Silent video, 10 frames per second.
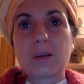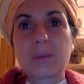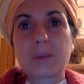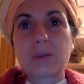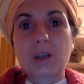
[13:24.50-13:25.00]

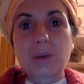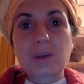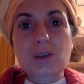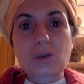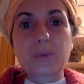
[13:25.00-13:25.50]
but without
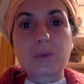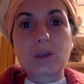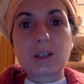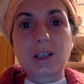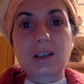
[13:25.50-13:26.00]
a
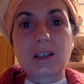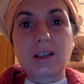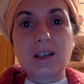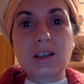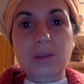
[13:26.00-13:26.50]
software that can
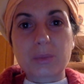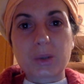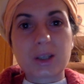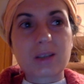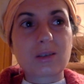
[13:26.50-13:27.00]

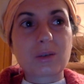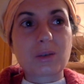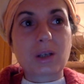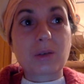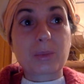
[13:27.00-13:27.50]
interpret those
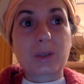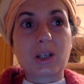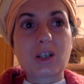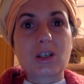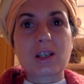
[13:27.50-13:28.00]

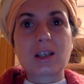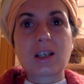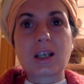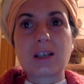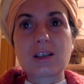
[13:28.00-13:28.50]
operations and
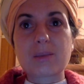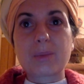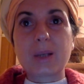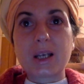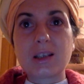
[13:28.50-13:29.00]
can
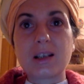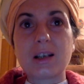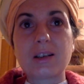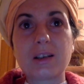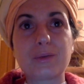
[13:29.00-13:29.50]
display
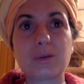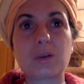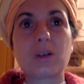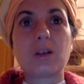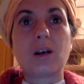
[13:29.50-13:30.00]
them
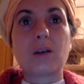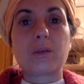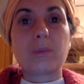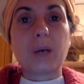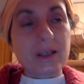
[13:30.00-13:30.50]
for
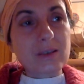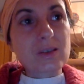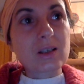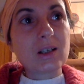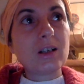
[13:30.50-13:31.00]
our
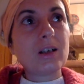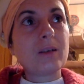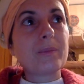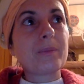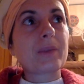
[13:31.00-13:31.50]
minds,
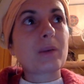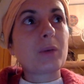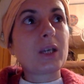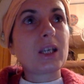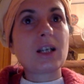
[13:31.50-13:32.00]

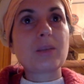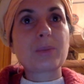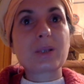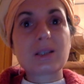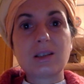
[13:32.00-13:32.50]
we cannot
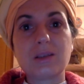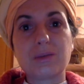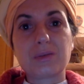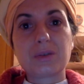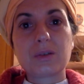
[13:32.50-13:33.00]

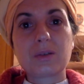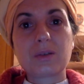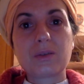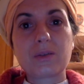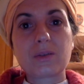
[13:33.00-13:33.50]
perceive
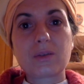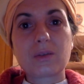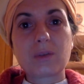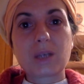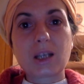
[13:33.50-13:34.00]

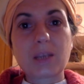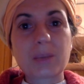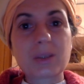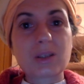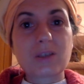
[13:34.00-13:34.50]

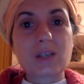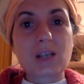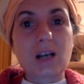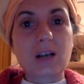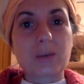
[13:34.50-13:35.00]
this
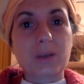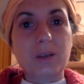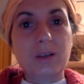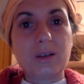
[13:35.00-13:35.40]
hardware